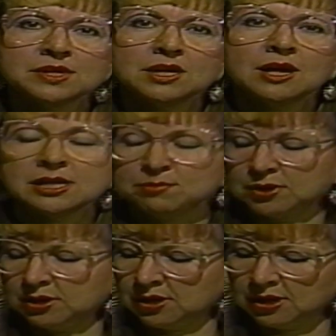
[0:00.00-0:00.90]
that has
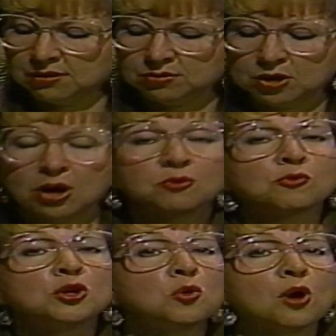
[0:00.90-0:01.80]
been caught for
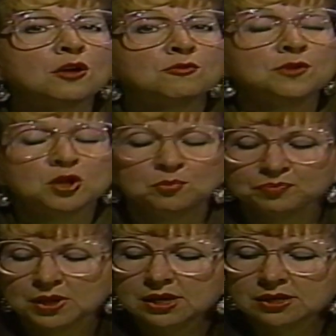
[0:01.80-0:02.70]
you on film
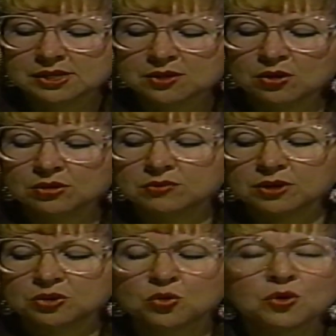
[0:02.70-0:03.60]
is called the
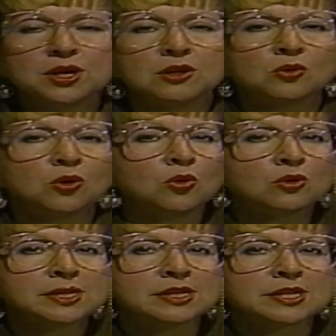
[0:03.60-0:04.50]
Victorian, or a
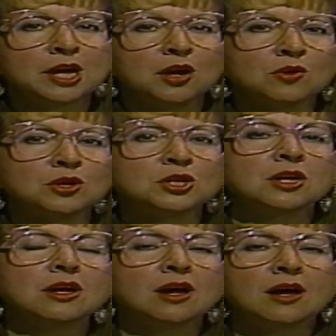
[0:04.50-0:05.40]
horseless carriage.
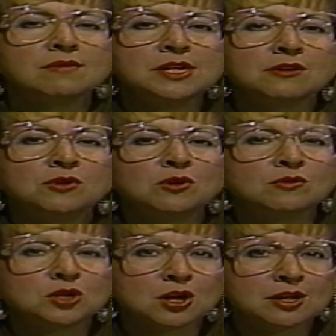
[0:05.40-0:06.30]
I've seen a few of
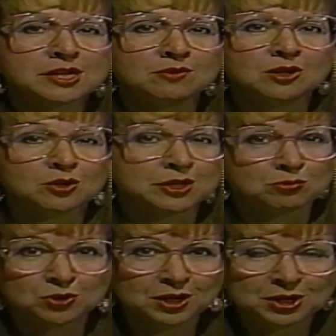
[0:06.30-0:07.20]
the shots of it. It looks
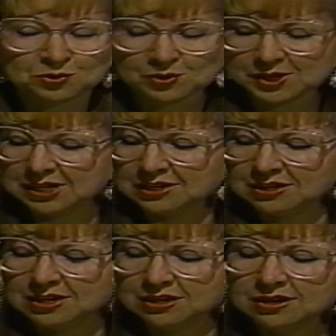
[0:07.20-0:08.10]
really interesting
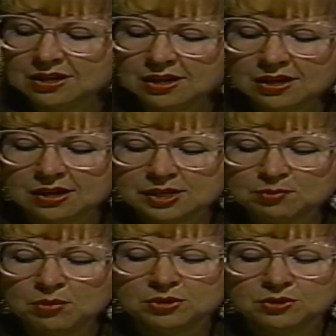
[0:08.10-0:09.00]
indeed. It's
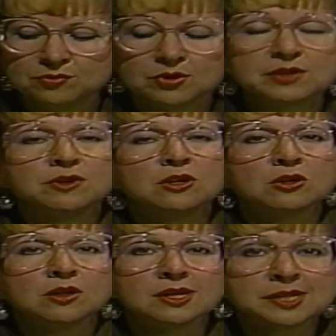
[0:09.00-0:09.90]
probably the first
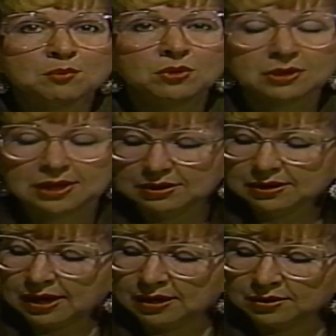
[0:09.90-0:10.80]
vehicle assembled in
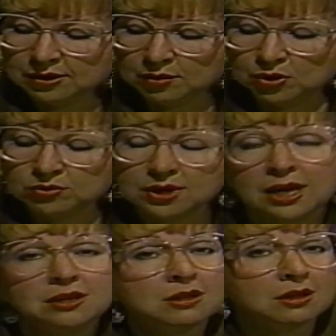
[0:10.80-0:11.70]
Canada, about
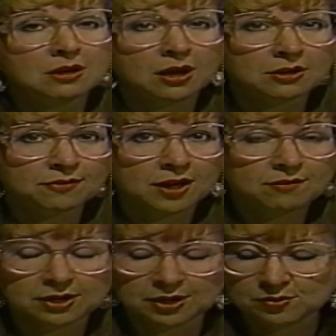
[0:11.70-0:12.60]
1895,
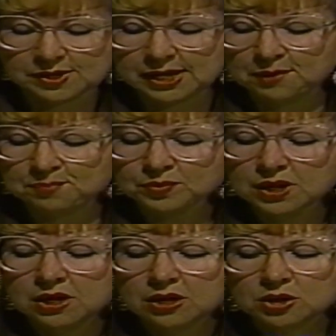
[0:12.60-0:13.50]
I understand.
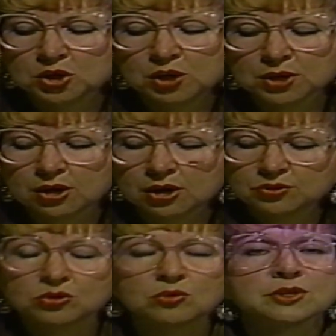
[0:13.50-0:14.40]
John
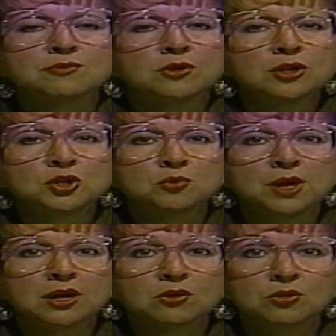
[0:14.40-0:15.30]
MacArthur, who was a furniture
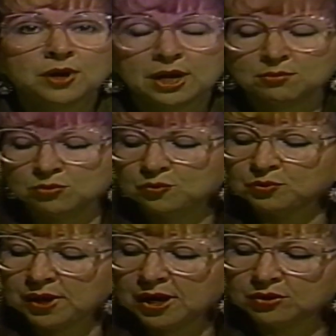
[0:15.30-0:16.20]
maker who had moved
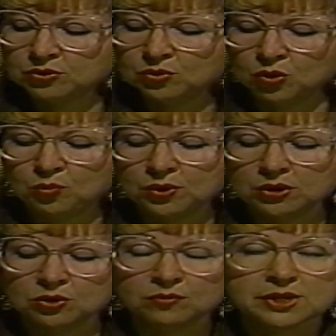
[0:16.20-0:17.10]
back to Hopewell,
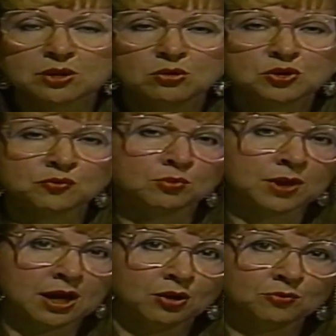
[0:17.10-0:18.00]
Nova Scotia from
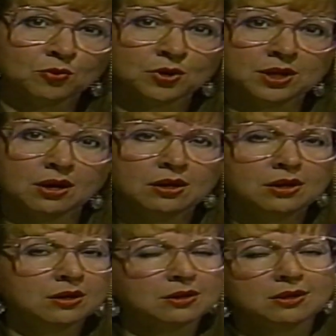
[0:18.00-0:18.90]
California.
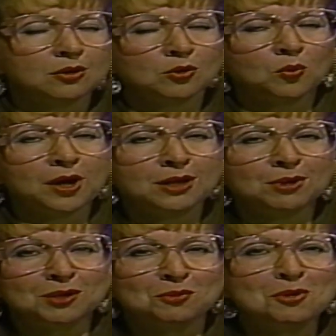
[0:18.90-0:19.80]
I don't know why
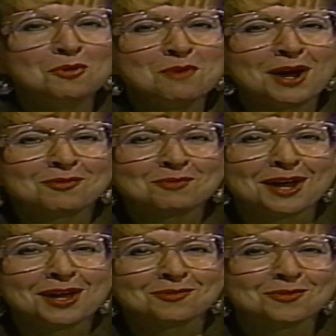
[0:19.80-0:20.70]
anybody would move back from
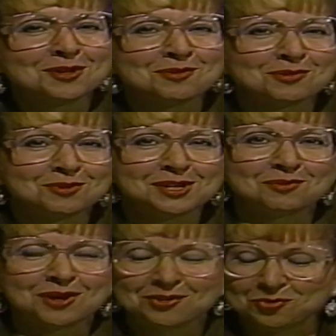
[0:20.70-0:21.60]
California with recent
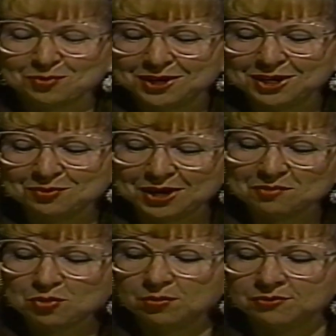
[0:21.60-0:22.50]
weather, but anyway,
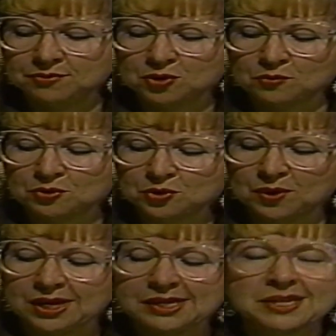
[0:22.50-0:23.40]
probably fear of
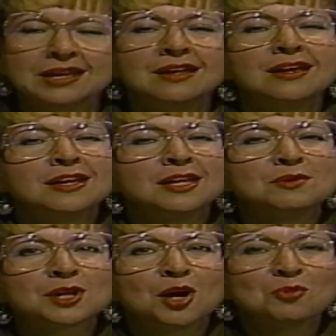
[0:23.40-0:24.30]
earthquakes. He
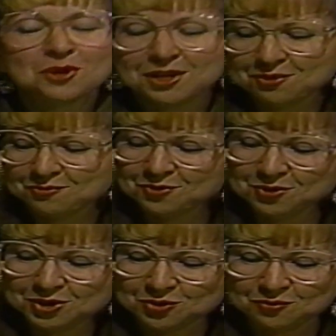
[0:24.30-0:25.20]
was operating a
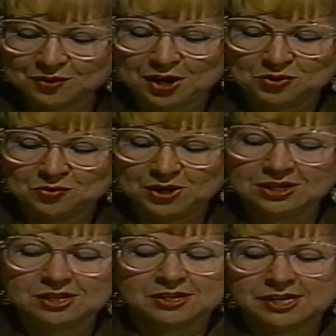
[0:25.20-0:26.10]
furniture factory, and
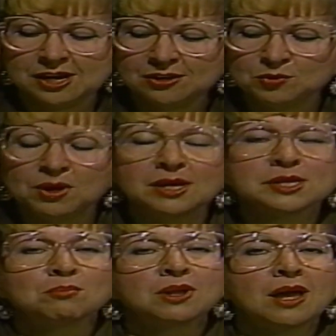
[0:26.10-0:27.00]
he decided to buy
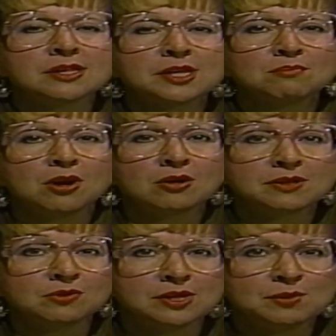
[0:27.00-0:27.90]
some plans and parts
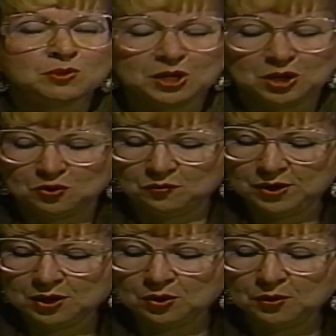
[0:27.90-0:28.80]
for this particular
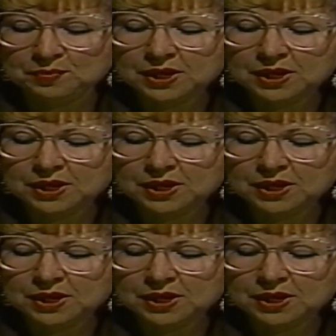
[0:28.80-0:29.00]
vehicle